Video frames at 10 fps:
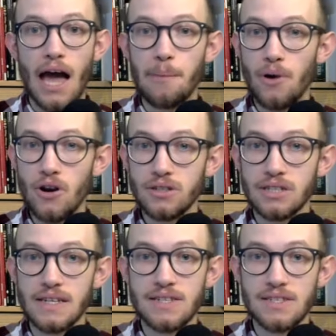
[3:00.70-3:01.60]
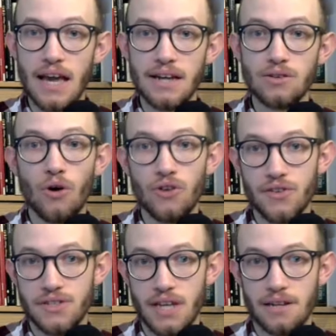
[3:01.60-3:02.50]
A person is sane or
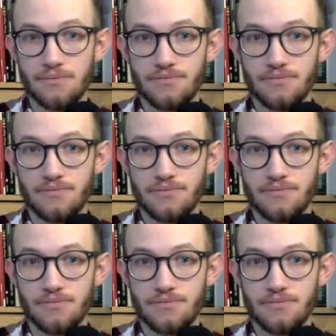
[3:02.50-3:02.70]
not sane.